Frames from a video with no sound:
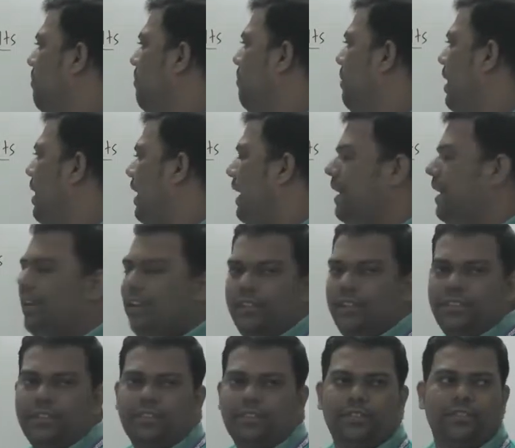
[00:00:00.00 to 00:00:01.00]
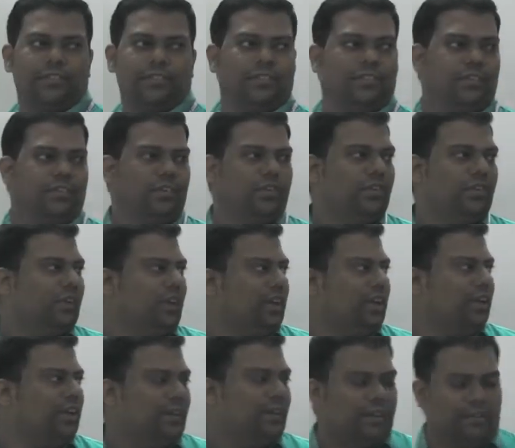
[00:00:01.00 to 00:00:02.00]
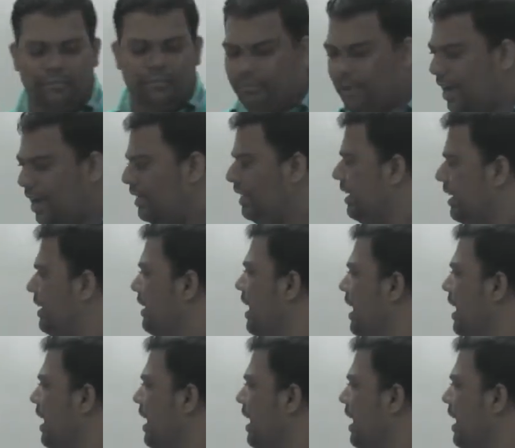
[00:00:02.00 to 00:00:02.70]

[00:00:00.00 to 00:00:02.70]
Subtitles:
by, okay, by the